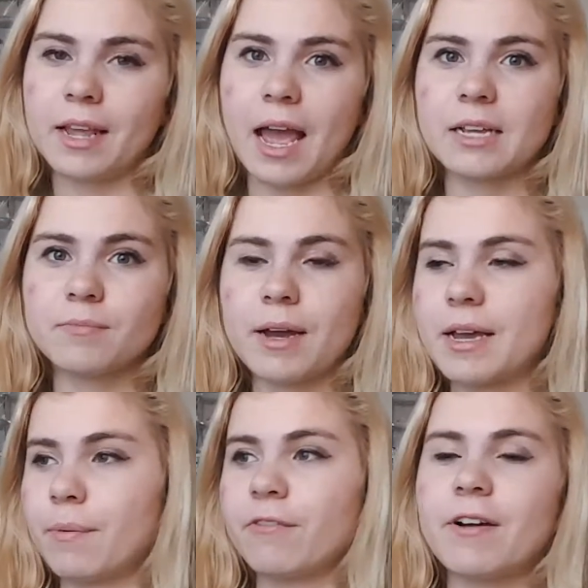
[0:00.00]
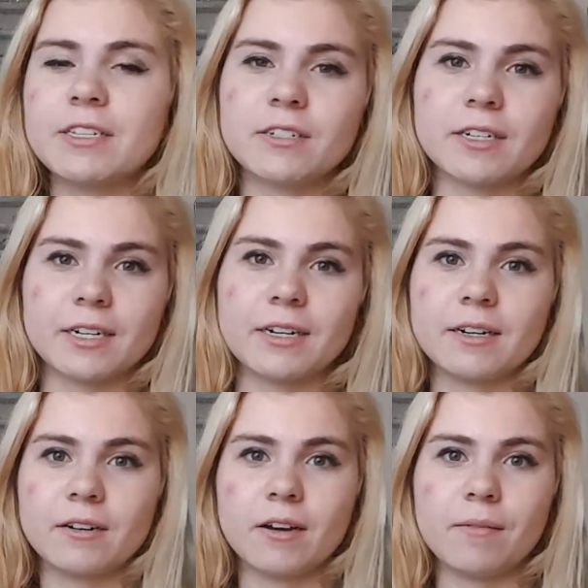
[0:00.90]
as my professor
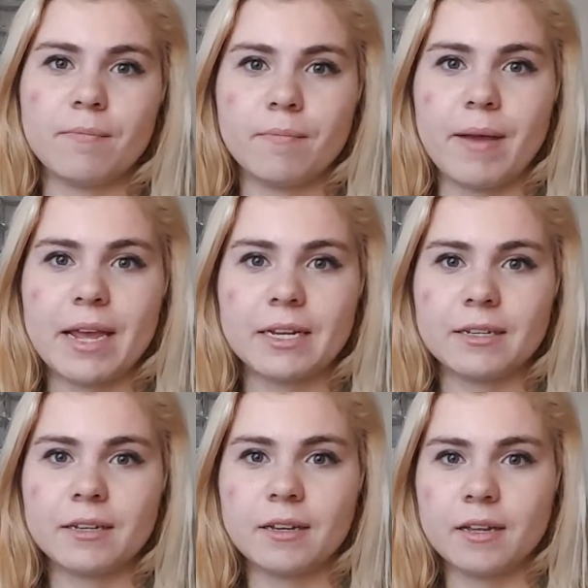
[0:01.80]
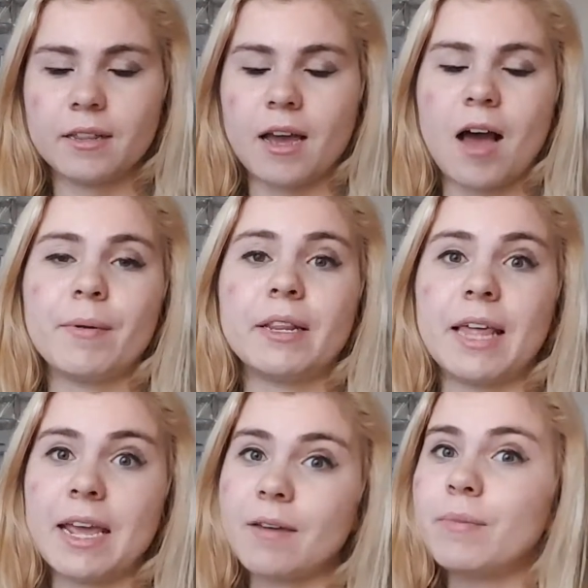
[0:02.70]
made the comment,
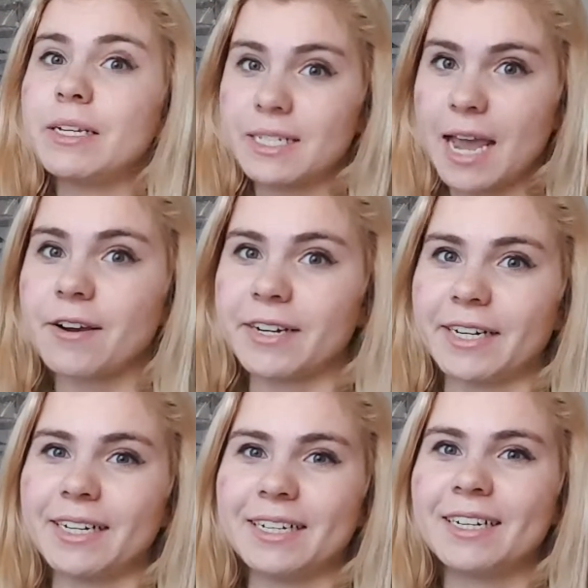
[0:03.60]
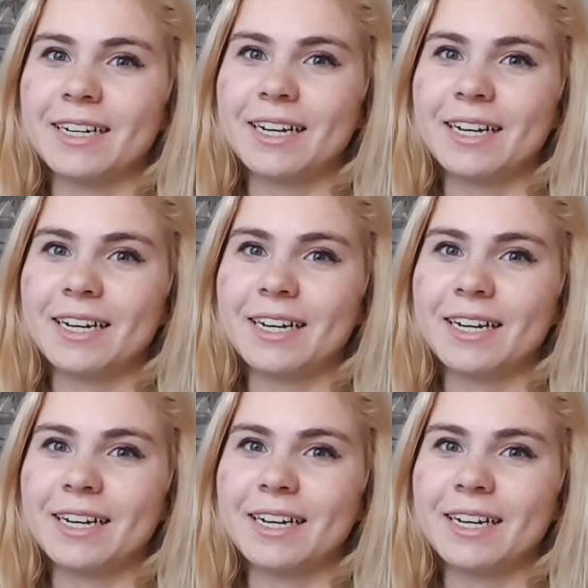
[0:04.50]
they can be scary